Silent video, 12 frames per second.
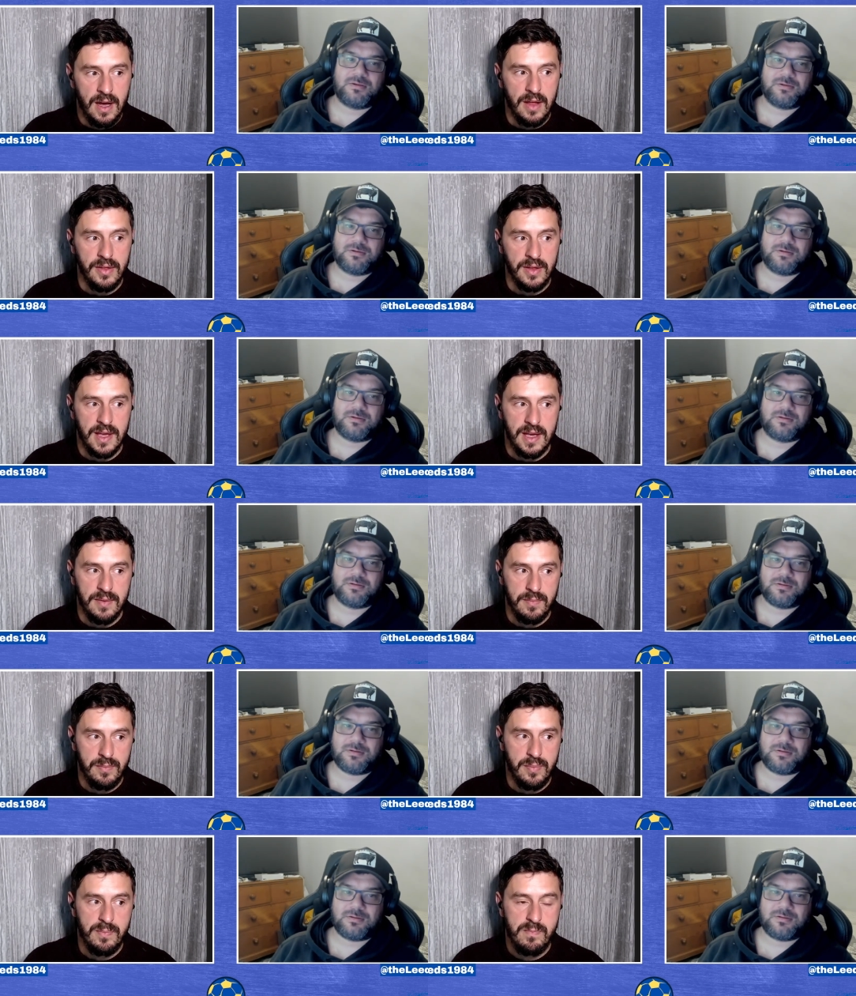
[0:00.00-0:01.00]
Speaker 1: I think it
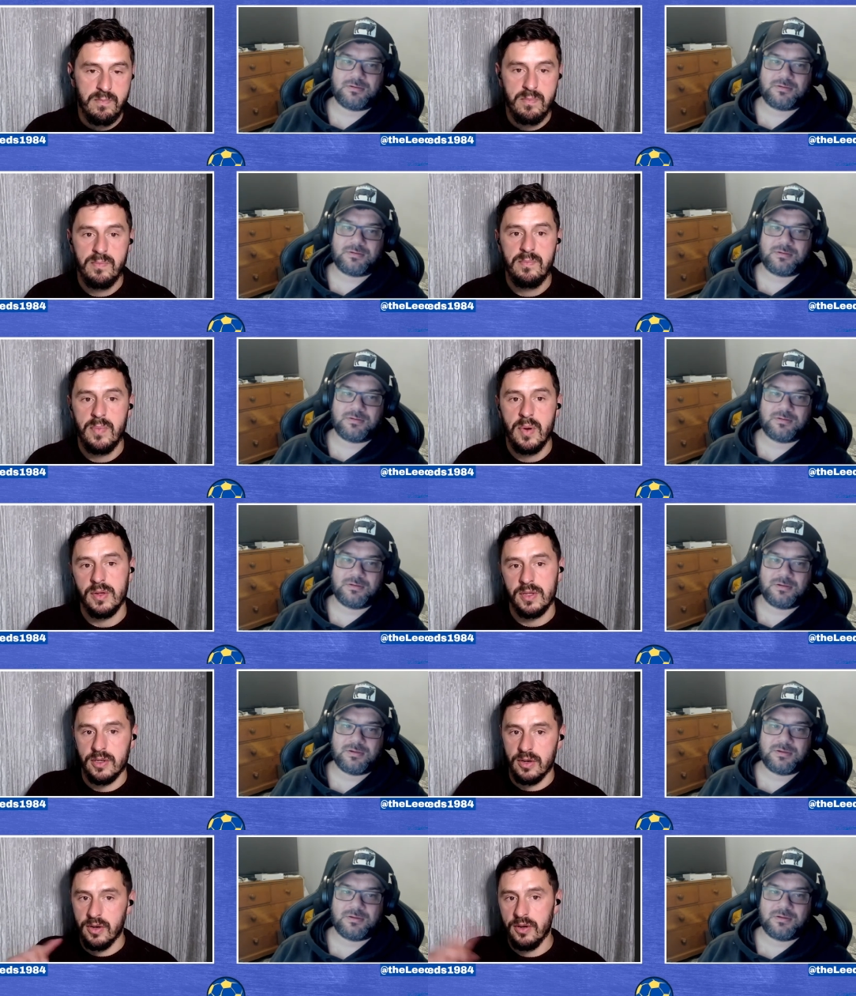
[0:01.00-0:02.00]
puts
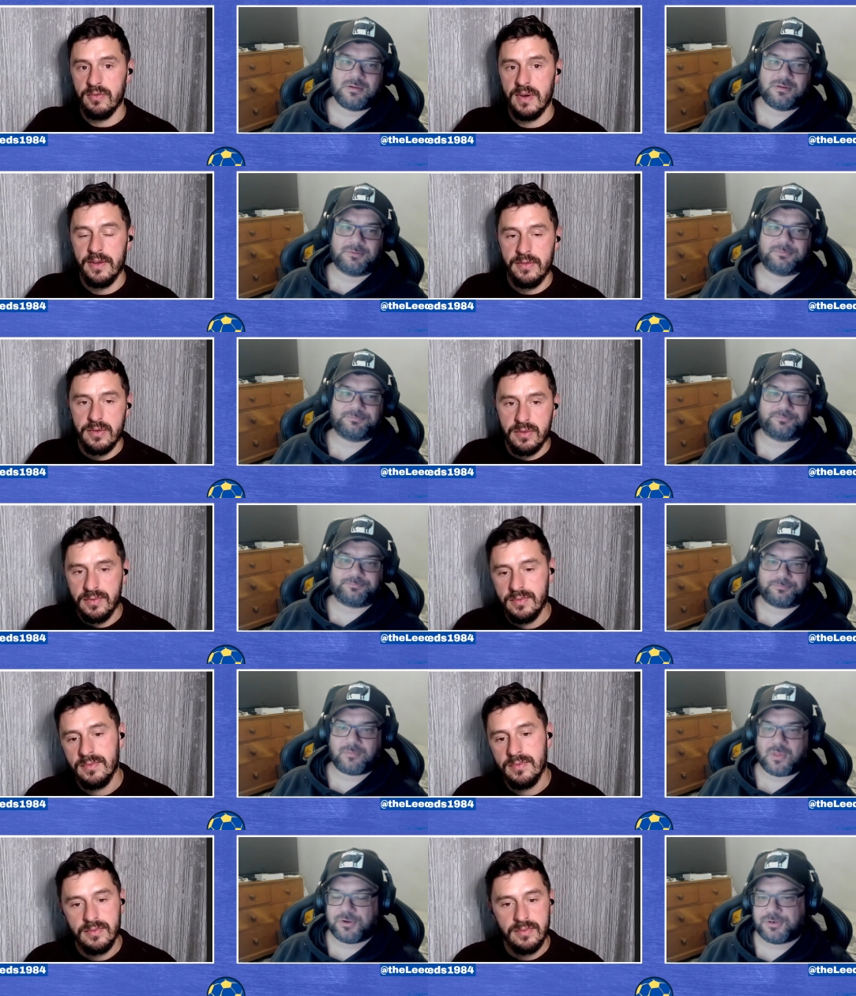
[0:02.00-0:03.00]
us on another level.
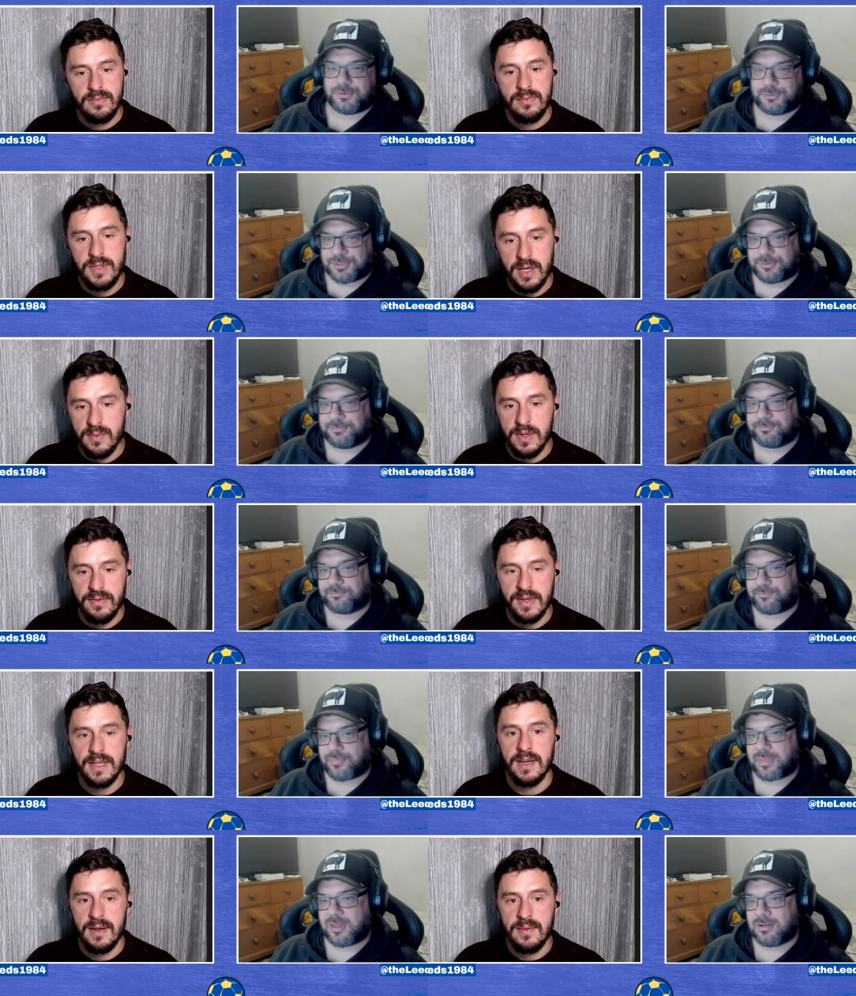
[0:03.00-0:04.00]
I do too. generally
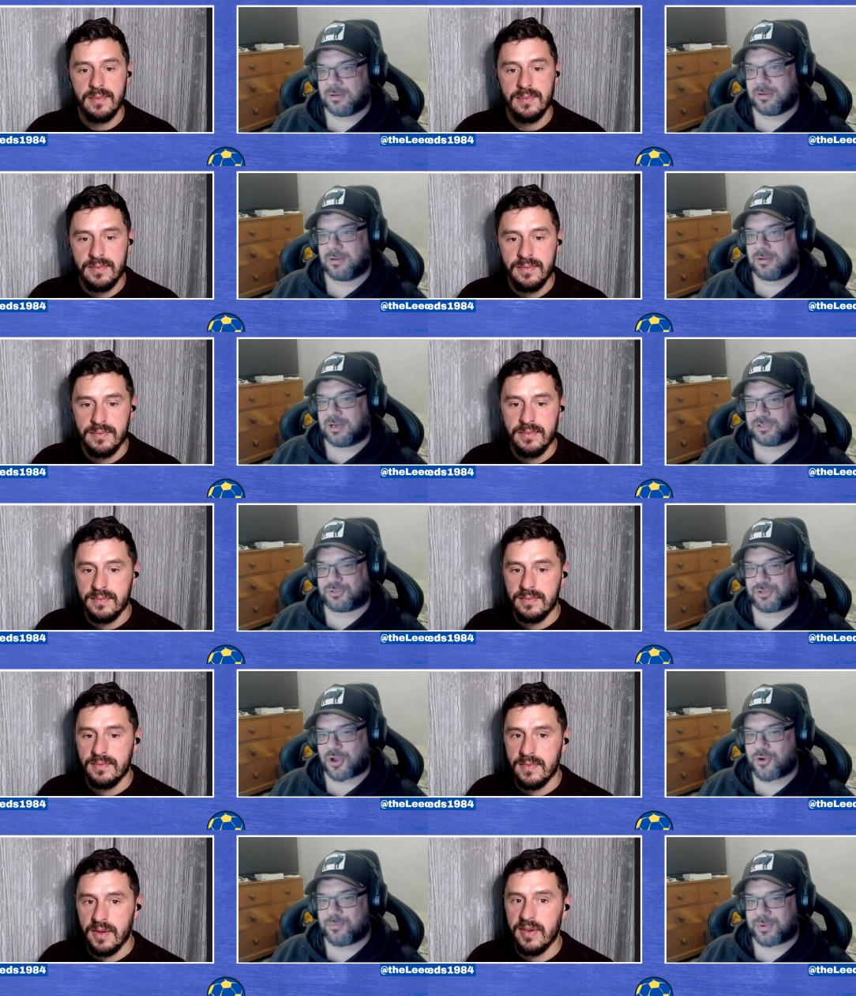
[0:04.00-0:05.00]
think that. Let's just
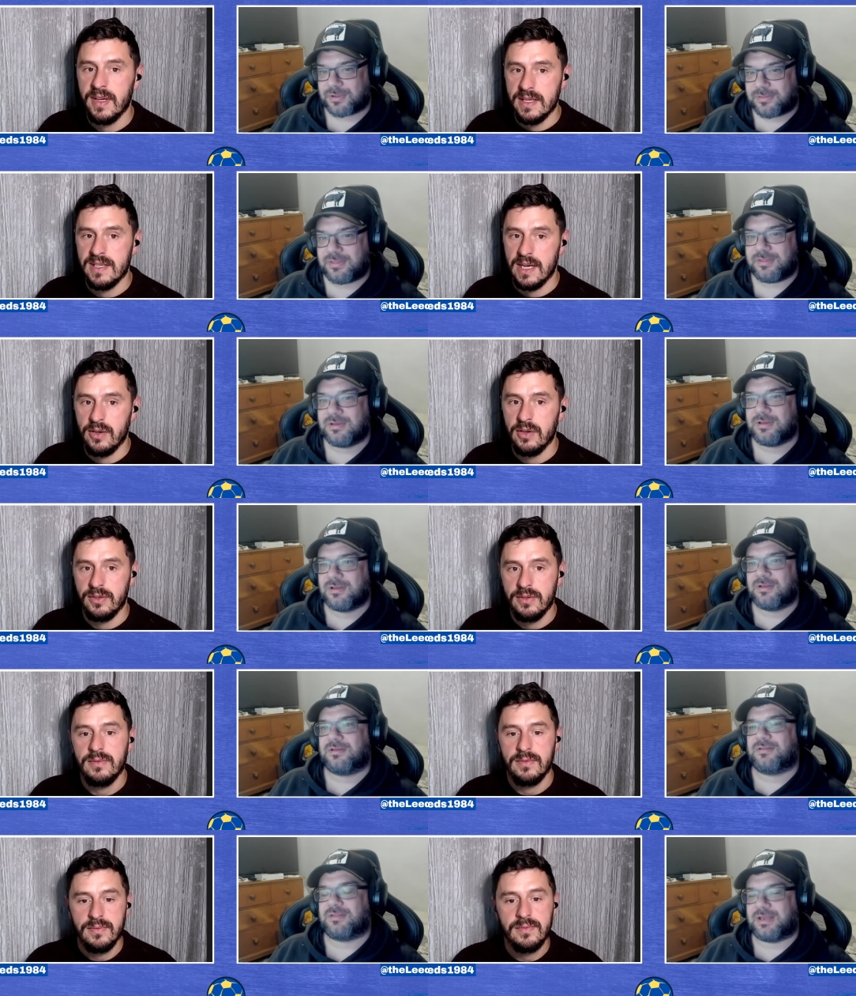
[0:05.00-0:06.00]
hope. I think he's that good
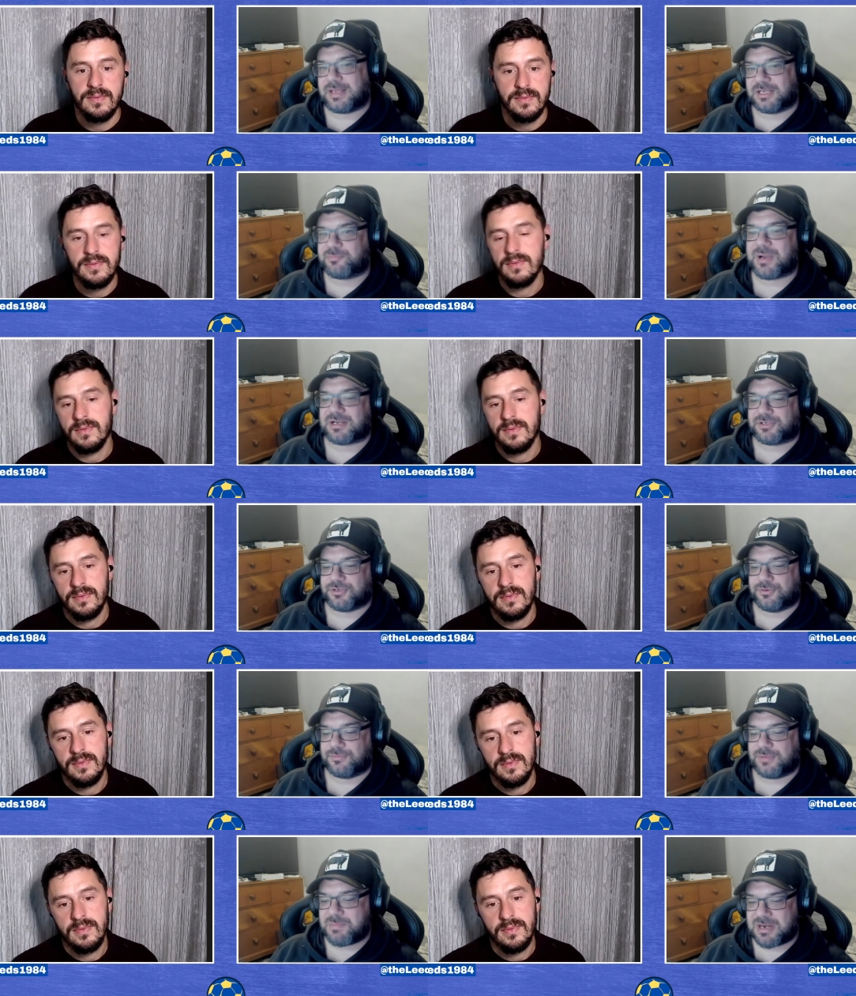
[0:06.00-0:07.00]
that
Speaker 2: he gets back
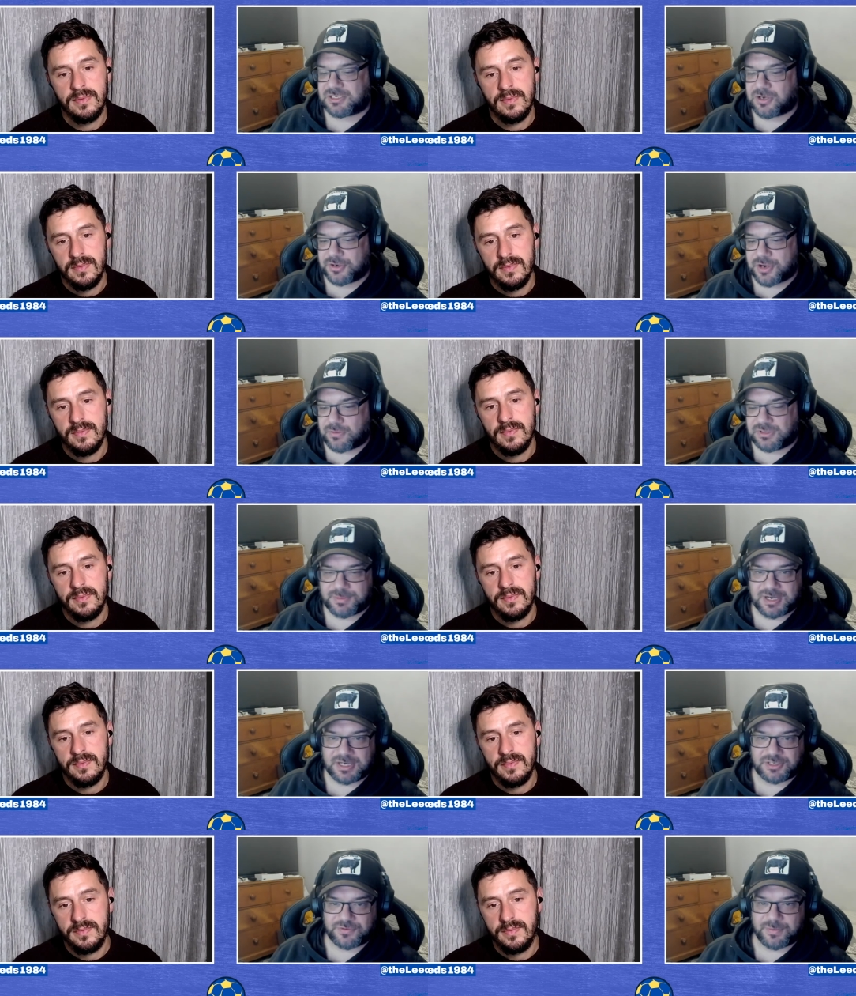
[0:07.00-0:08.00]
soon. I mean, he's not known to be
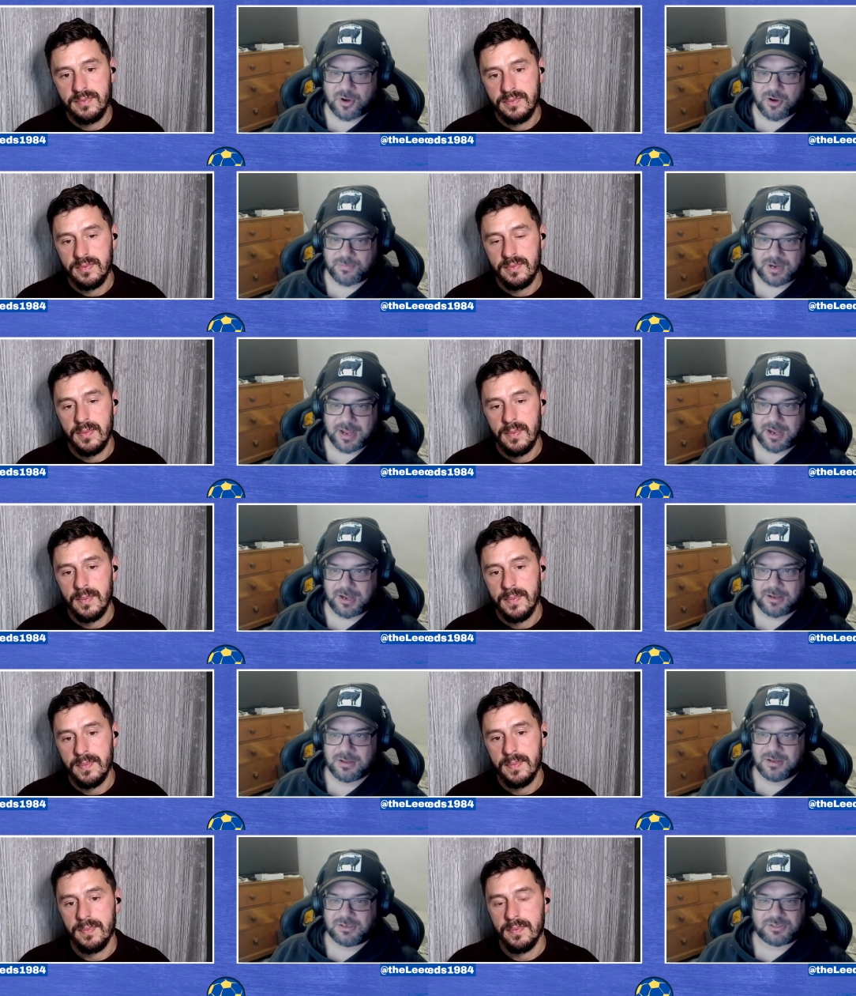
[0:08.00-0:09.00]
an injury prone player,
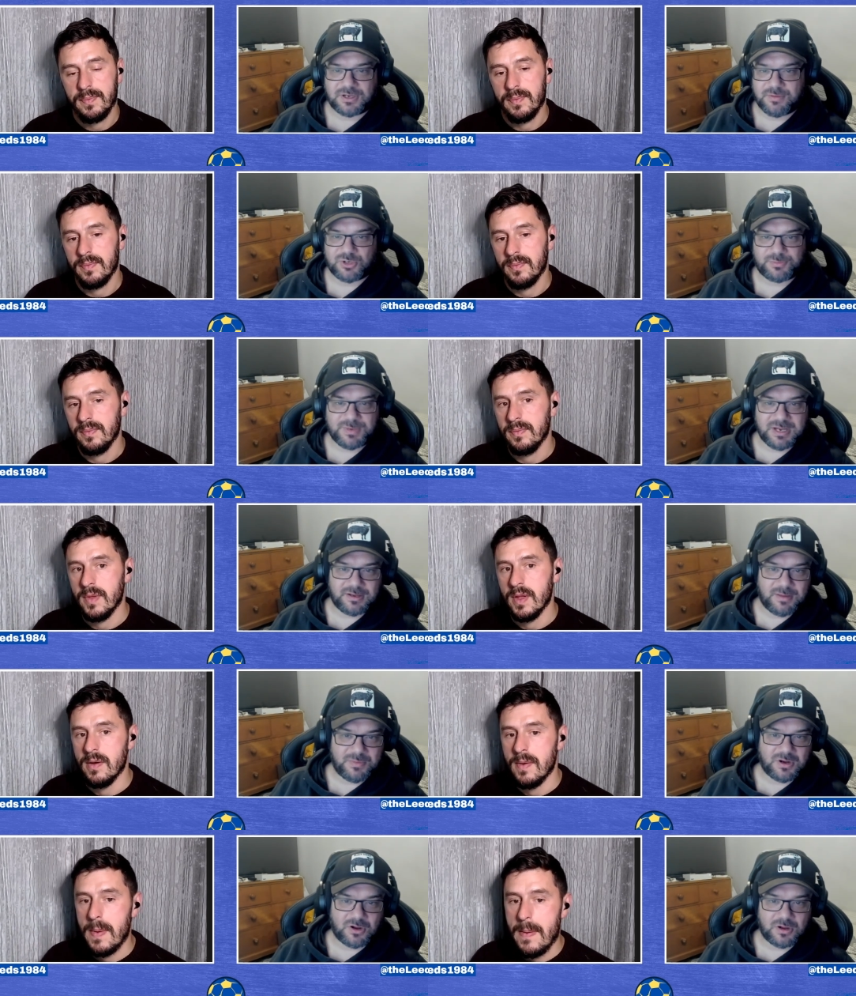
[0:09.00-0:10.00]
so it must be
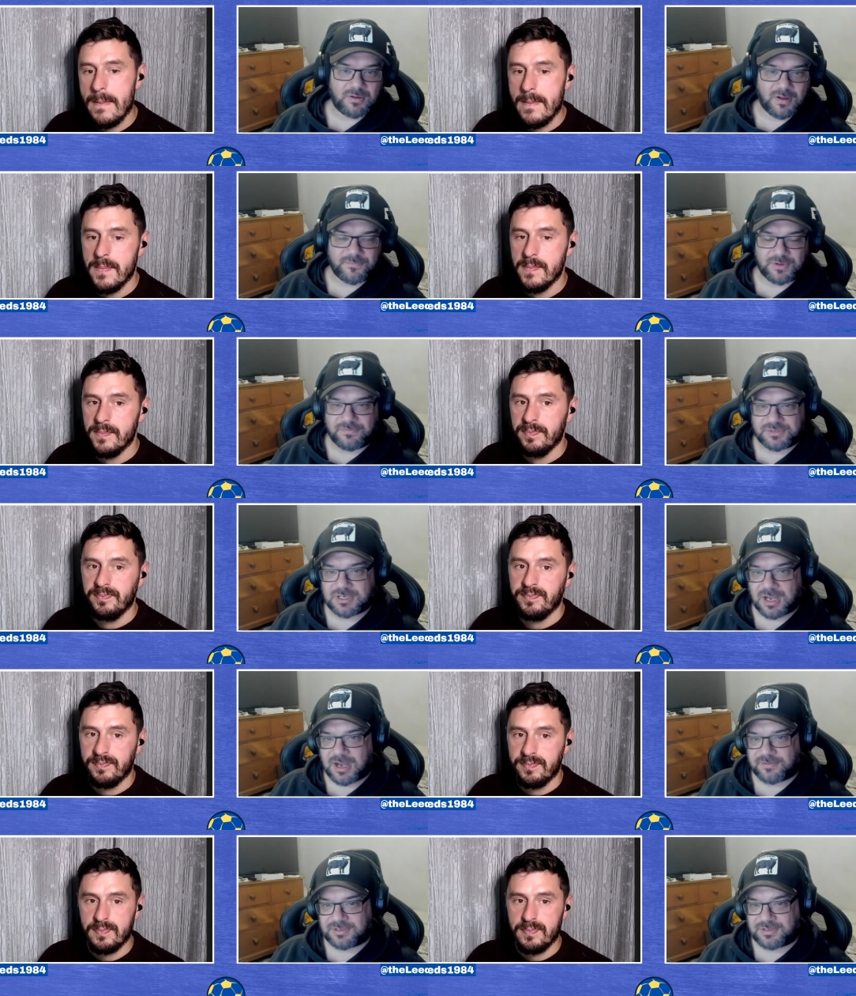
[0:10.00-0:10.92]
like a, obviously a half